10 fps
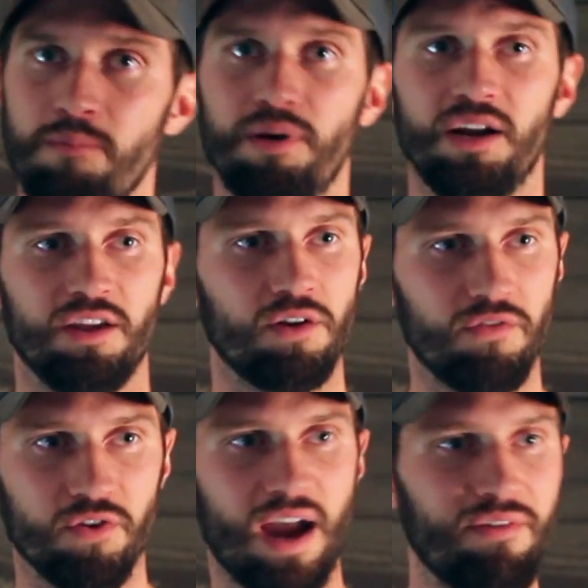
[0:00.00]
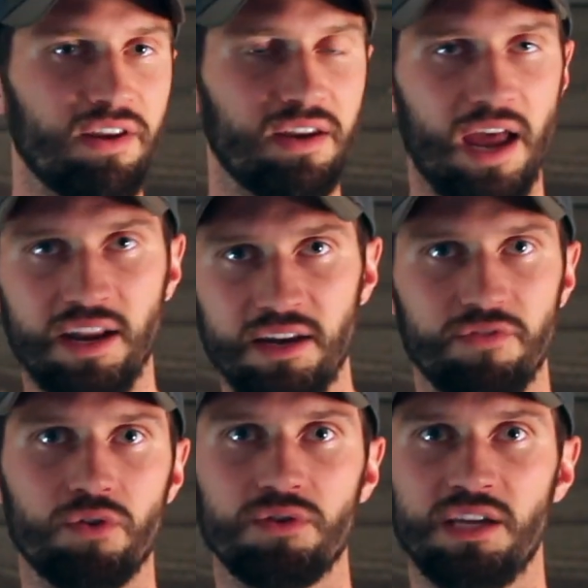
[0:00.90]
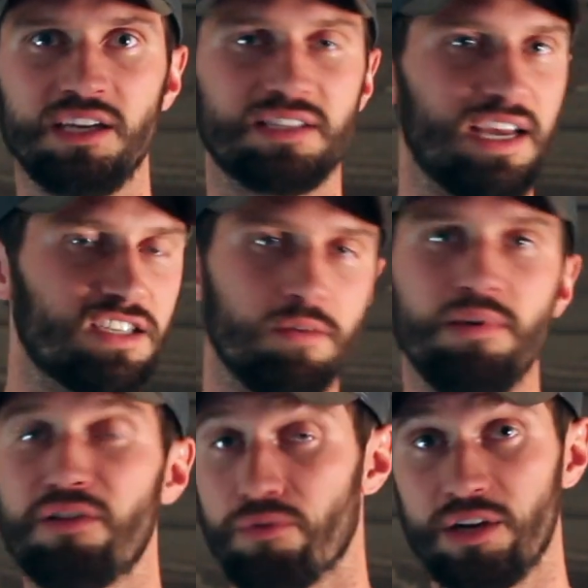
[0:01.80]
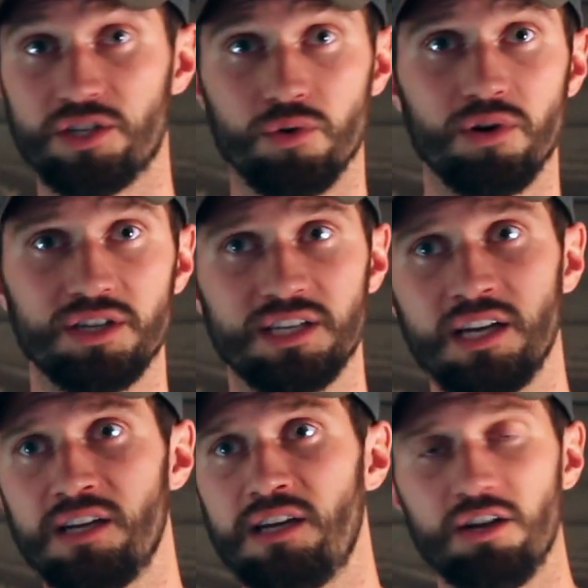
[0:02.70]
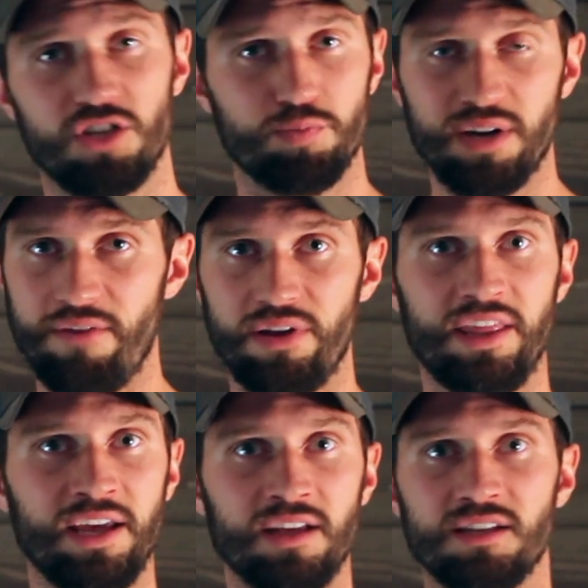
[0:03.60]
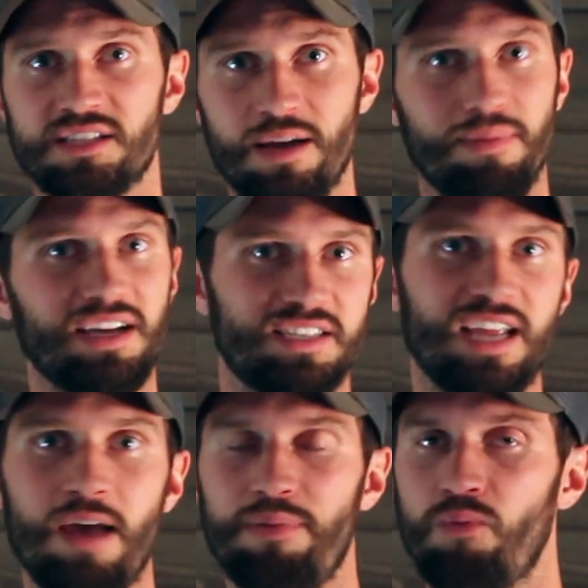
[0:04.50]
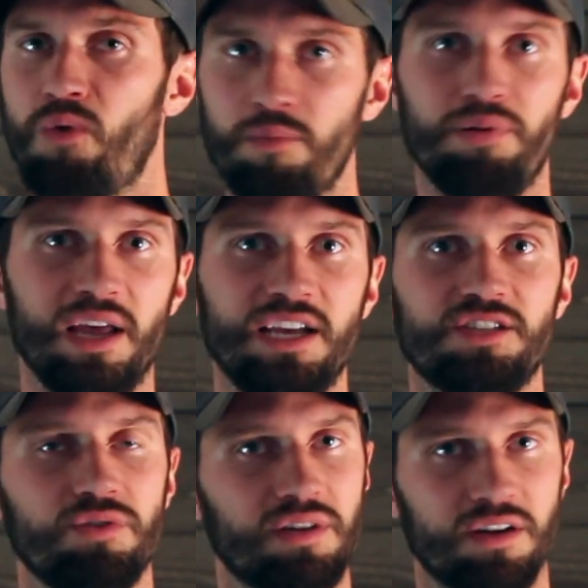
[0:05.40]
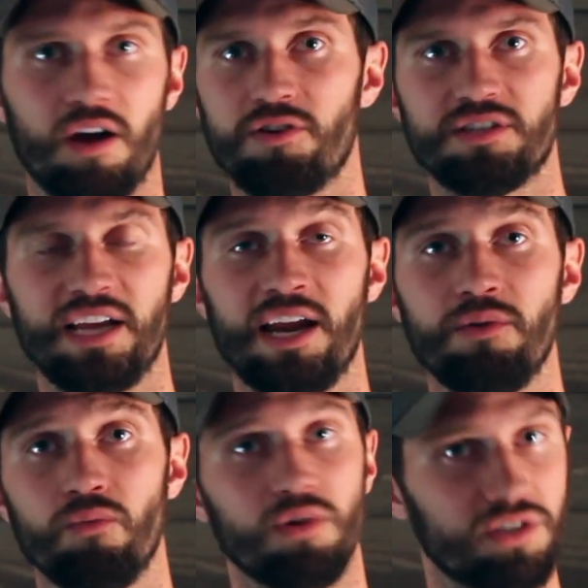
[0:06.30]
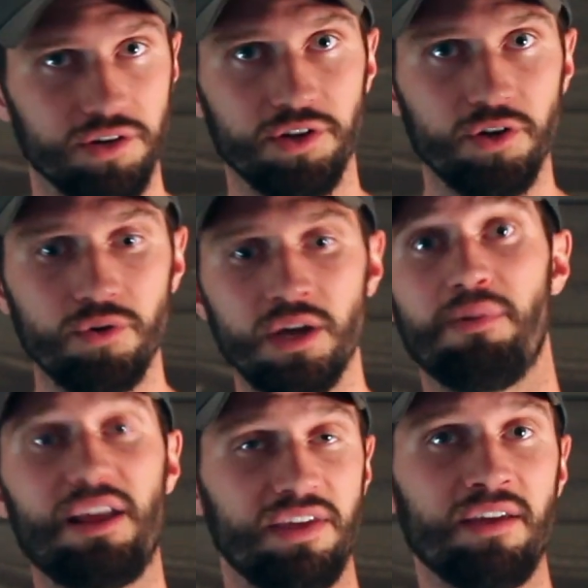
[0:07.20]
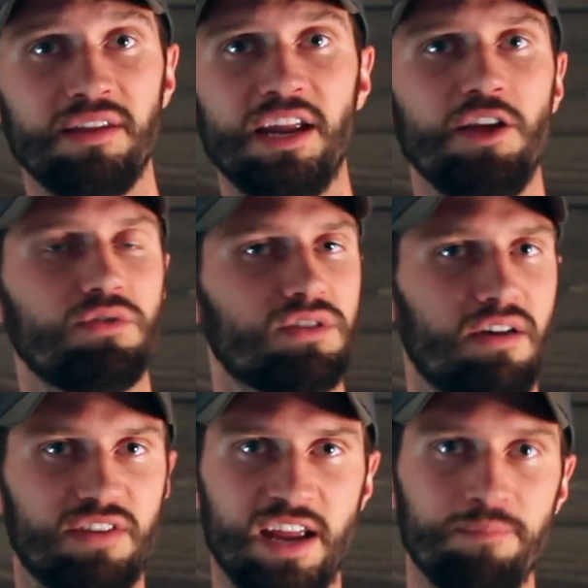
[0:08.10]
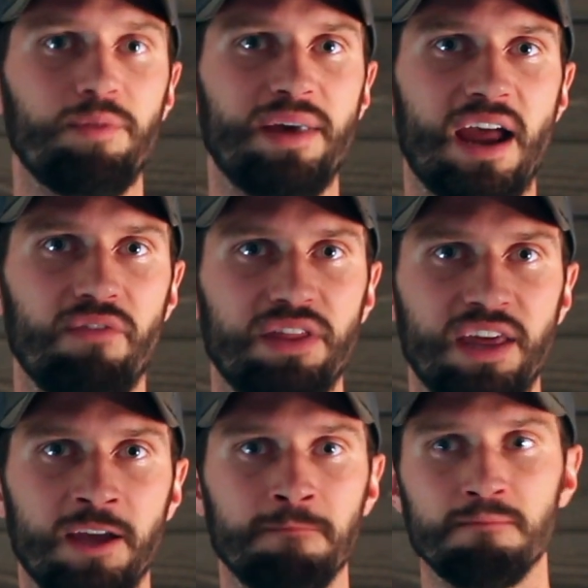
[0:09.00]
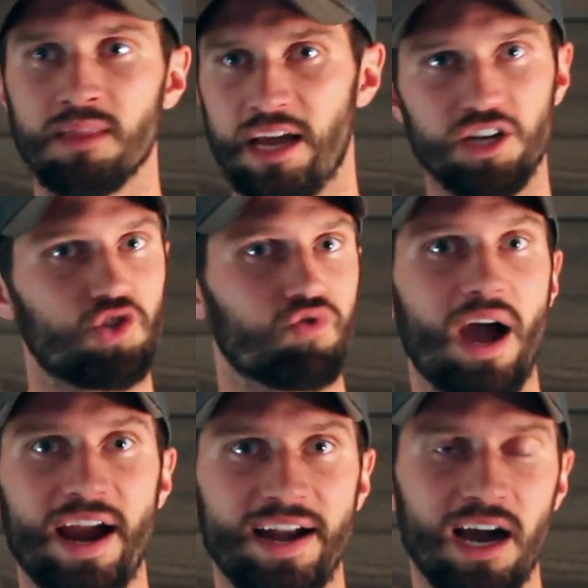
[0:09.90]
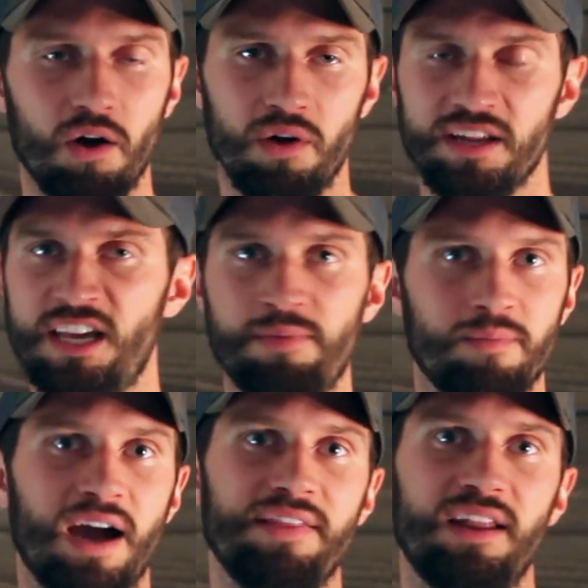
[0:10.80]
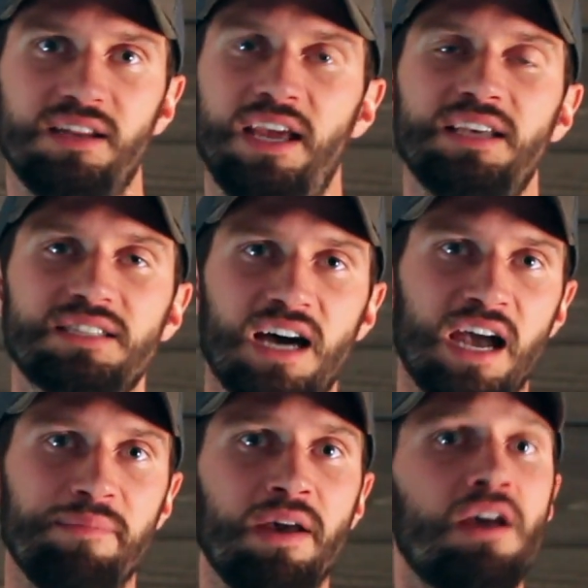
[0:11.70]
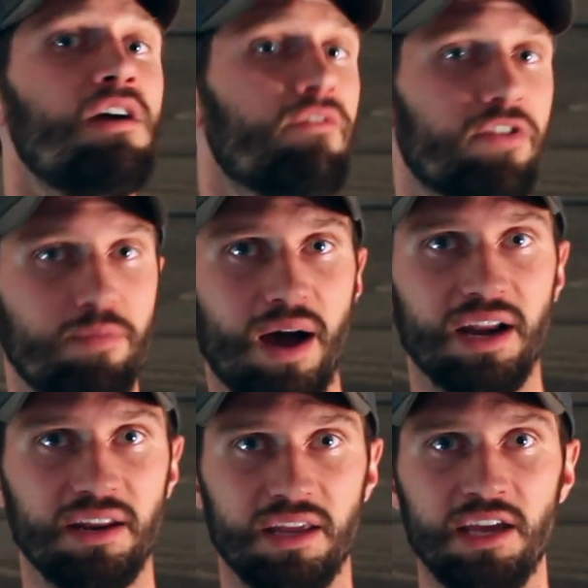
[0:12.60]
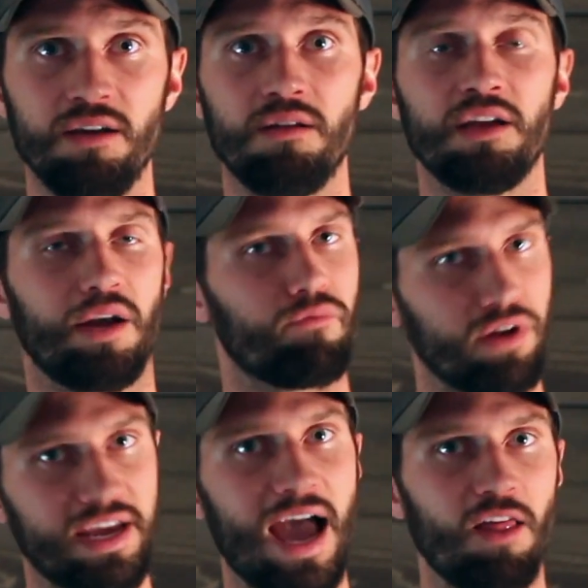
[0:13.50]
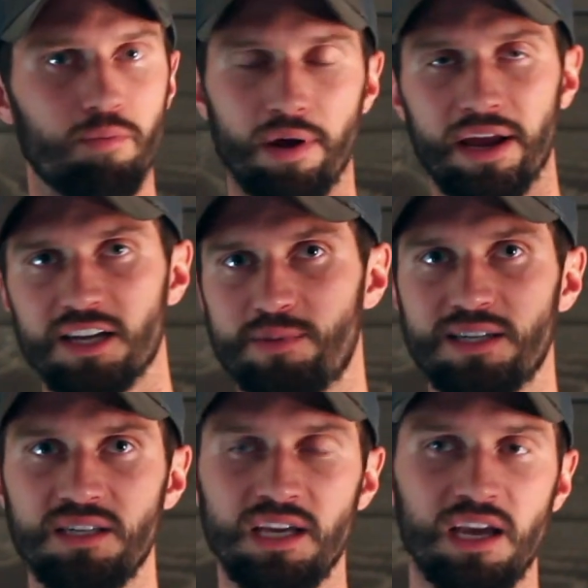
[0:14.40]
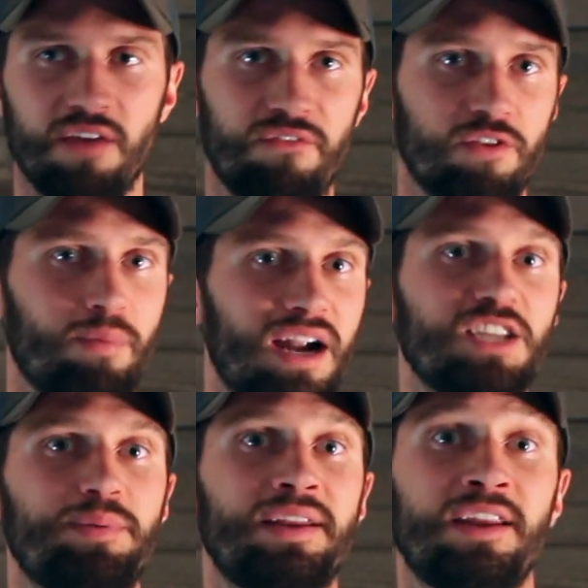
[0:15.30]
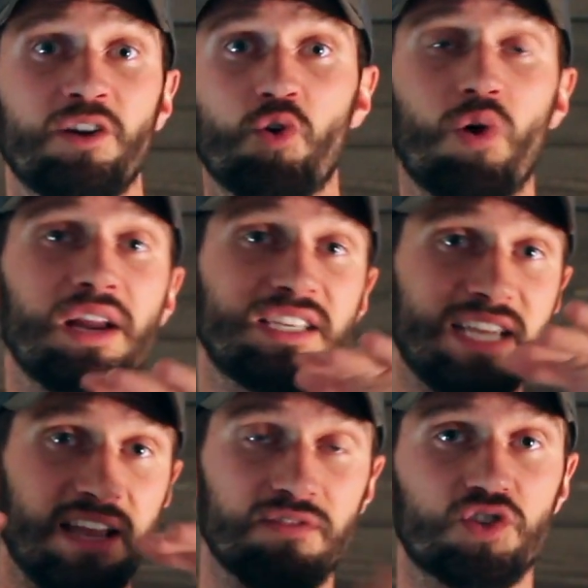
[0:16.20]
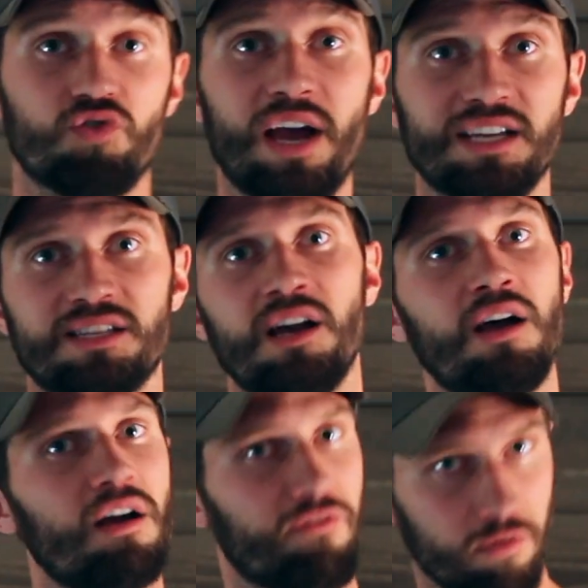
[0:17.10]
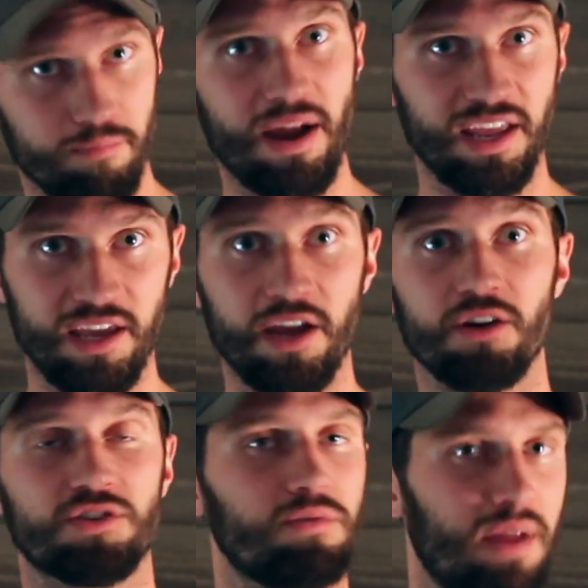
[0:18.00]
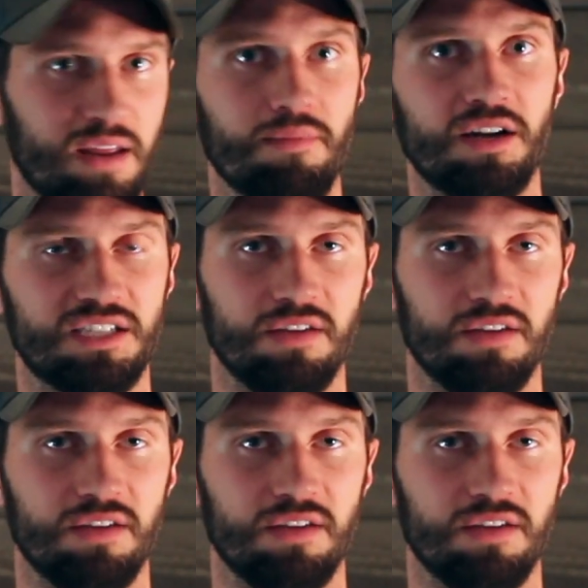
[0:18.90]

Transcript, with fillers: but you know, if you're having any difficulties, that's going to be the resource. It'll just put everything step by step in one place. You can understand what to do, but at the end of the day, you still have to implement everything and try it out, and keep in mind that it takes time for the body to heal and recalibrate, especially if your body's been in a chronic state of stress for many years or many months